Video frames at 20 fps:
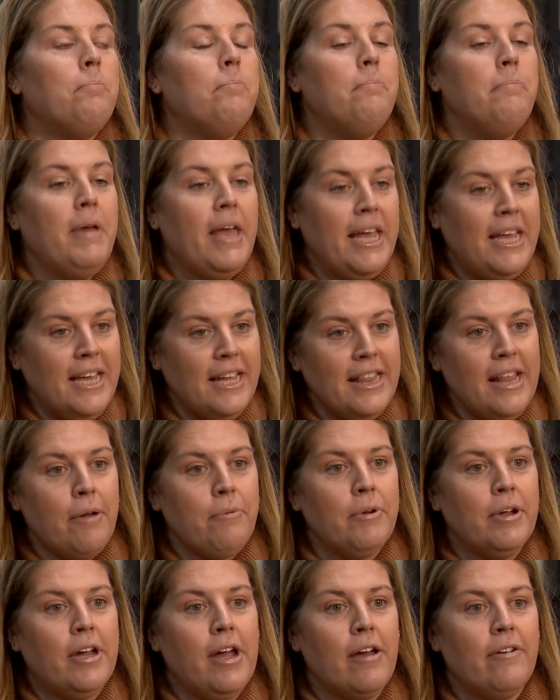making
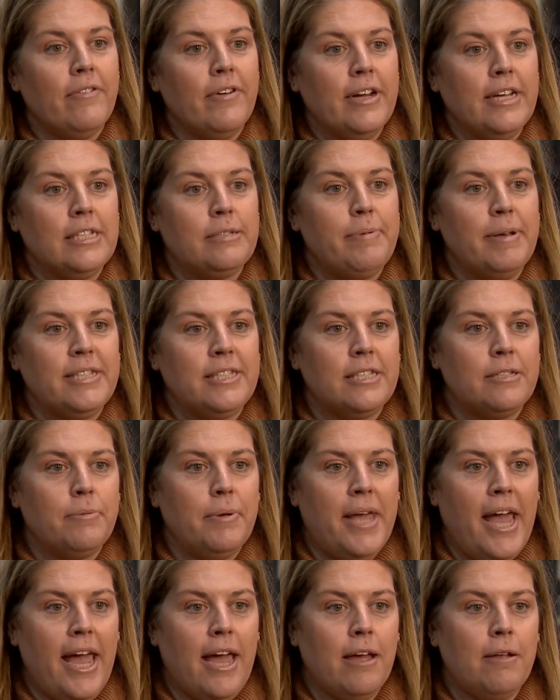that recovery as best as
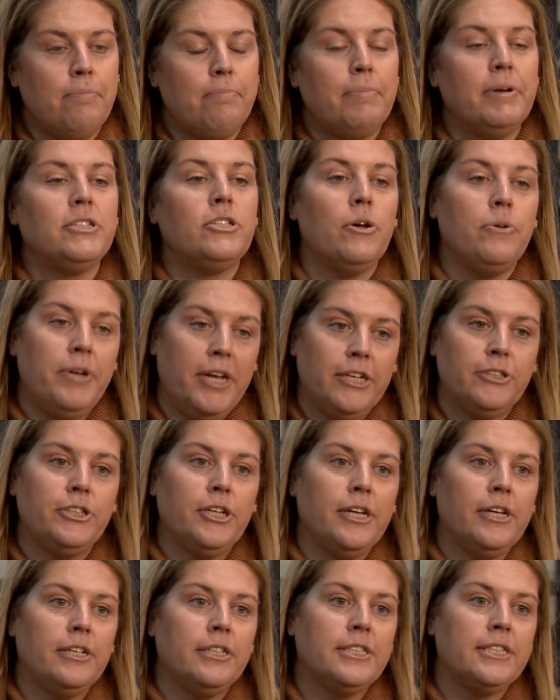we can, but
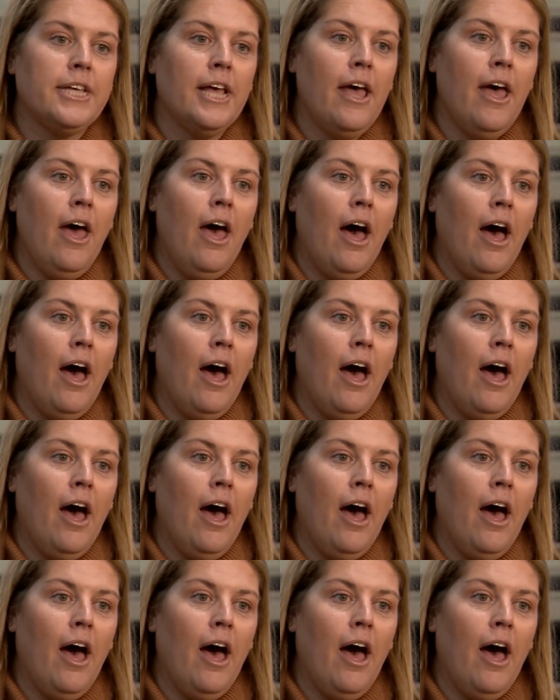donations